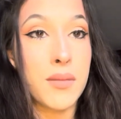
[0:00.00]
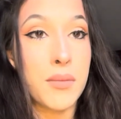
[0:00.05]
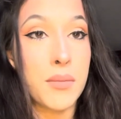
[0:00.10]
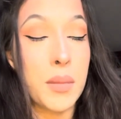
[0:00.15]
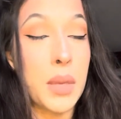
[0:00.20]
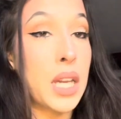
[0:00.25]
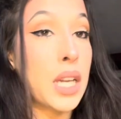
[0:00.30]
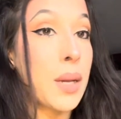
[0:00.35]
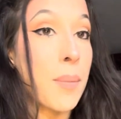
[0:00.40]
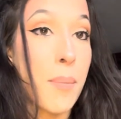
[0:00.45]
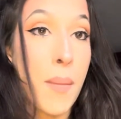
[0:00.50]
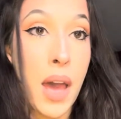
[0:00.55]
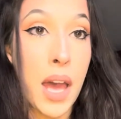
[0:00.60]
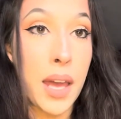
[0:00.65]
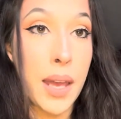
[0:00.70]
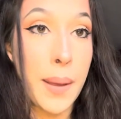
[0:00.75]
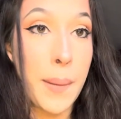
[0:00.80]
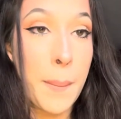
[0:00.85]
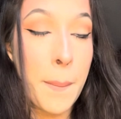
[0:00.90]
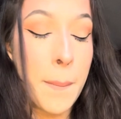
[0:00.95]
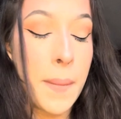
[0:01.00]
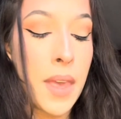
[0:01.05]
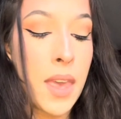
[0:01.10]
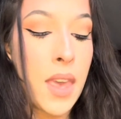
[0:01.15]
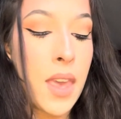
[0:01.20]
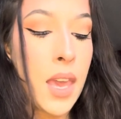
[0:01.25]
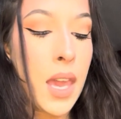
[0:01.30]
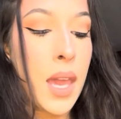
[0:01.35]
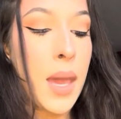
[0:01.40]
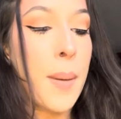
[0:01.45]
Being a mom.
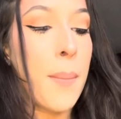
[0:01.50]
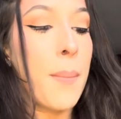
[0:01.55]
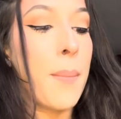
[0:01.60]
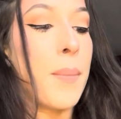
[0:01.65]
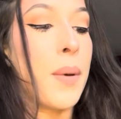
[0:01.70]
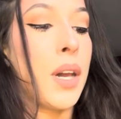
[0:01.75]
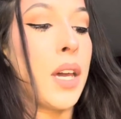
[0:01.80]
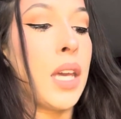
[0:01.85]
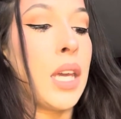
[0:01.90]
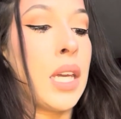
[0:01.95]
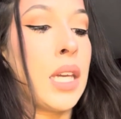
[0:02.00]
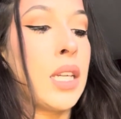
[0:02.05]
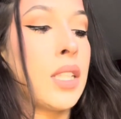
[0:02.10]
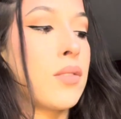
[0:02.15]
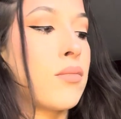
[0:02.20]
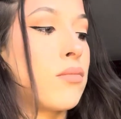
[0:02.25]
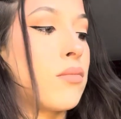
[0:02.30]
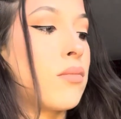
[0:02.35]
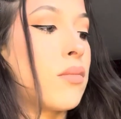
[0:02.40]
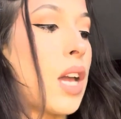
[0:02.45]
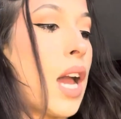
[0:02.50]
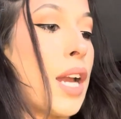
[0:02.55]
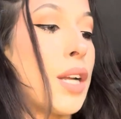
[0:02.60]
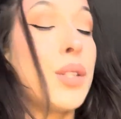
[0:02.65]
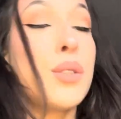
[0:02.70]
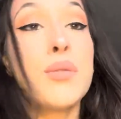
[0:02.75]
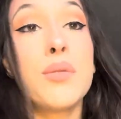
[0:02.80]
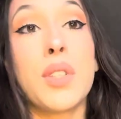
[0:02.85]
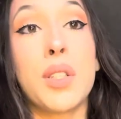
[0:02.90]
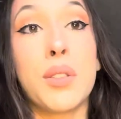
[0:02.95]
But I don't